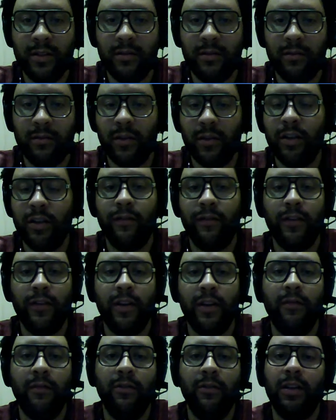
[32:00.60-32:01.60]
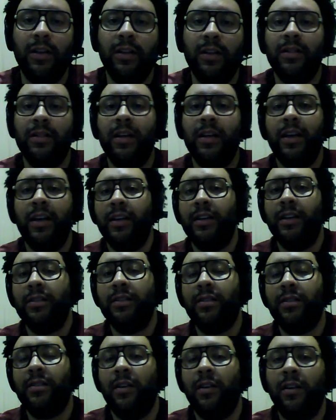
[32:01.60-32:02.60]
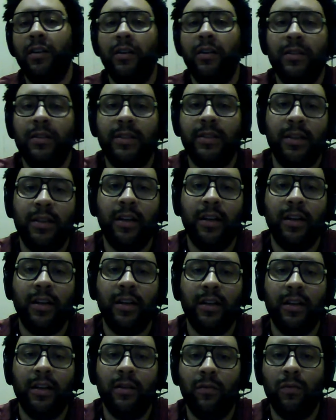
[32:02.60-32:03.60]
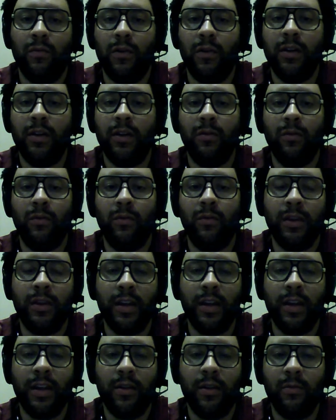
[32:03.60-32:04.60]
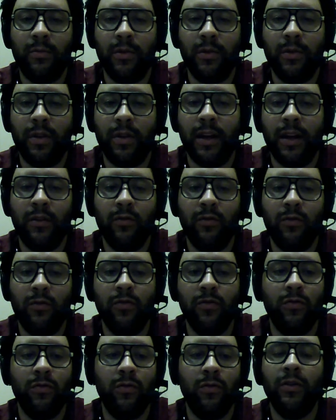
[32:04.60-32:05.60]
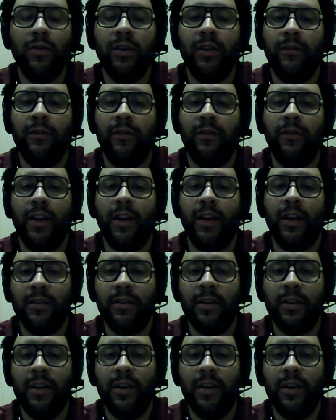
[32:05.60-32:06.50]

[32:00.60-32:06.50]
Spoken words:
one of your favorite blends, and start seeing what they help and who it affects,